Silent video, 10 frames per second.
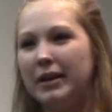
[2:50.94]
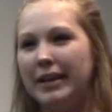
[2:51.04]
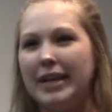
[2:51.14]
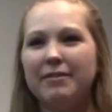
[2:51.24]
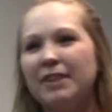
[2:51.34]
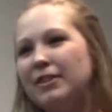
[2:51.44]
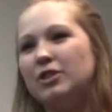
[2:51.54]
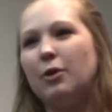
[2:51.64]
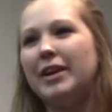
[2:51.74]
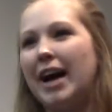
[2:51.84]
even if you
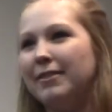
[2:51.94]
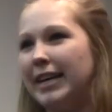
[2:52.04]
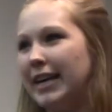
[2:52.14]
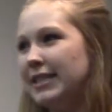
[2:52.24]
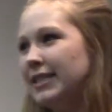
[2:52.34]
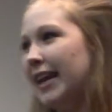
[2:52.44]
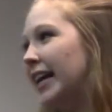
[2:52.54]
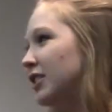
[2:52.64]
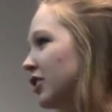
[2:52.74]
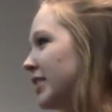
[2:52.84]
don't have kids
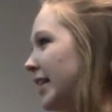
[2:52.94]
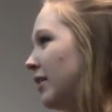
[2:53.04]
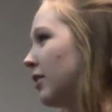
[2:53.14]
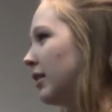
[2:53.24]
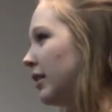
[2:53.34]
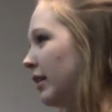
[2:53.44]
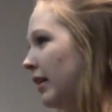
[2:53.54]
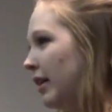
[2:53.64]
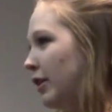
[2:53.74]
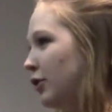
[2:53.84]
and you're single,
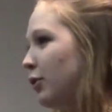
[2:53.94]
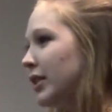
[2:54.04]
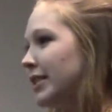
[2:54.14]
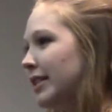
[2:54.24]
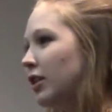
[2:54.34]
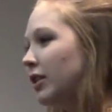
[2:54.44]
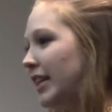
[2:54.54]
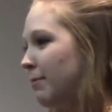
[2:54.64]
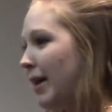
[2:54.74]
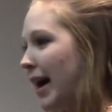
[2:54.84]
you could still
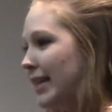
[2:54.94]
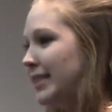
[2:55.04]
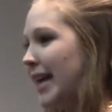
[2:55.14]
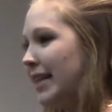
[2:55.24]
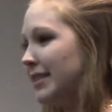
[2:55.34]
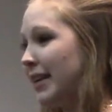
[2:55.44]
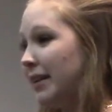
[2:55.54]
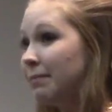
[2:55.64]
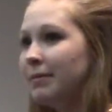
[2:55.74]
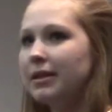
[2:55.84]
leave behind debts
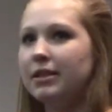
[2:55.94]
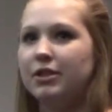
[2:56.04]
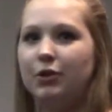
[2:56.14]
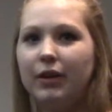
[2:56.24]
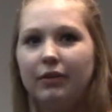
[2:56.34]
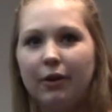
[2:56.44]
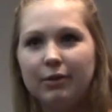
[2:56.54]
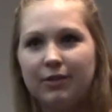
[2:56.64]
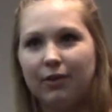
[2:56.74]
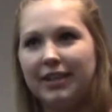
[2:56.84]
like student
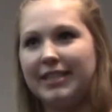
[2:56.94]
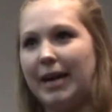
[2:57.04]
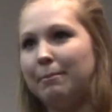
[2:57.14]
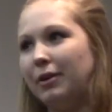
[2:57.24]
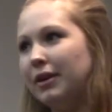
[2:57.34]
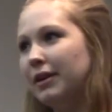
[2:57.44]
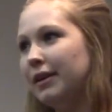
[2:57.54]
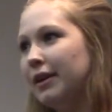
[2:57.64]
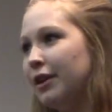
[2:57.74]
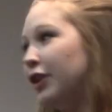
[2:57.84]
loans, for example,
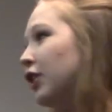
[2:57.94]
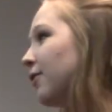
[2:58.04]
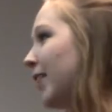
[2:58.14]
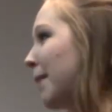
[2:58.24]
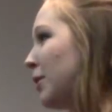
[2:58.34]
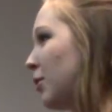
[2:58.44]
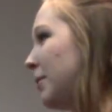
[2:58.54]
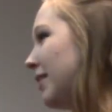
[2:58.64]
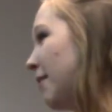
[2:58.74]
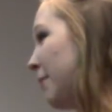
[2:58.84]
that your family would
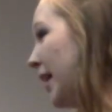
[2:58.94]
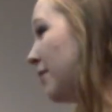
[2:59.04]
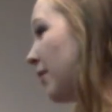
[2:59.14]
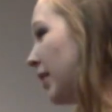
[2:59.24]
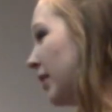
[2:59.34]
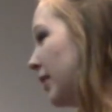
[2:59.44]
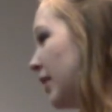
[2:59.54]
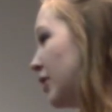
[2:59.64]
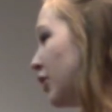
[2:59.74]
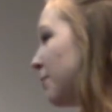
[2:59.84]
be left paying for.
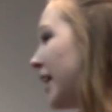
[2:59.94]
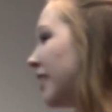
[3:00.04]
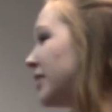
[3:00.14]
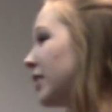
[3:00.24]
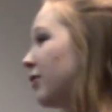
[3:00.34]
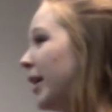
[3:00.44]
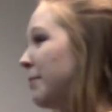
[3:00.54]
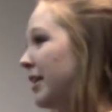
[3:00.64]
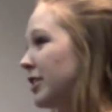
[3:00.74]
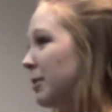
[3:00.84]
So your parents and
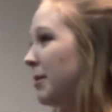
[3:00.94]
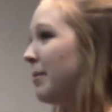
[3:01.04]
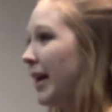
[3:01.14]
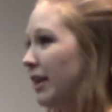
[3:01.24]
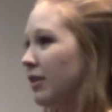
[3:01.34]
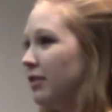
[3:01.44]
grandparents could be paying your